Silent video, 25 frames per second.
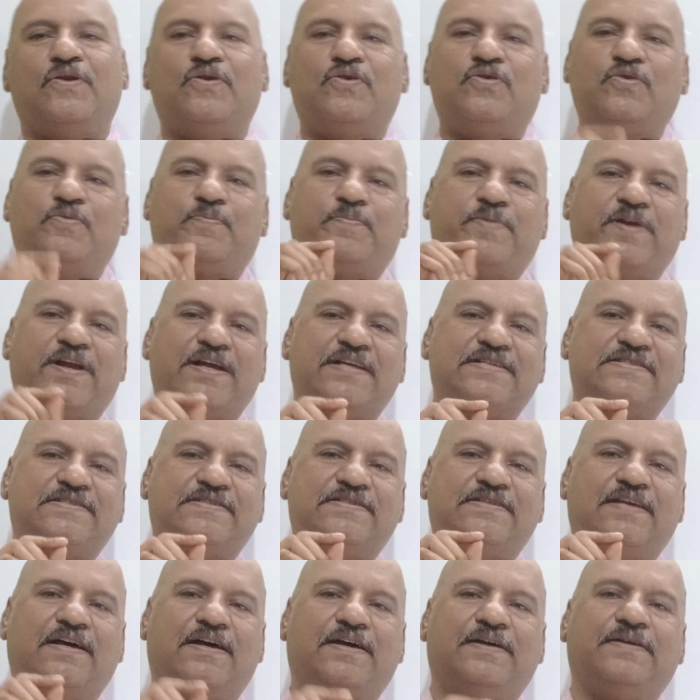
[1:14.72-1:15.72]
to press
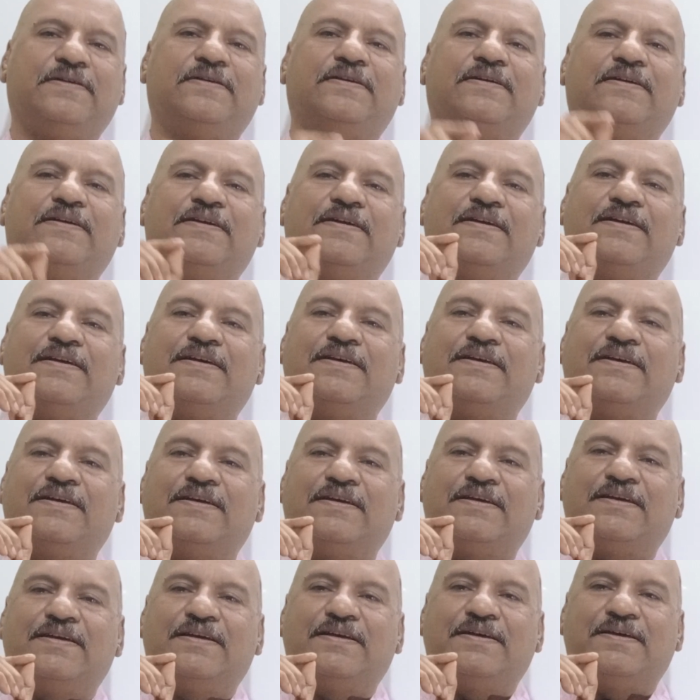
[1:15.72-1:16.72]
the
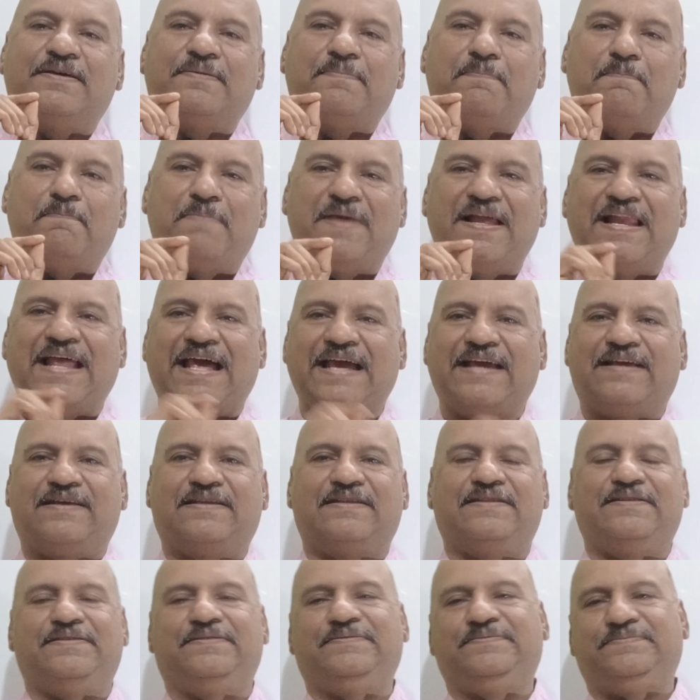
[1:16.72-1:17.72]
bell icon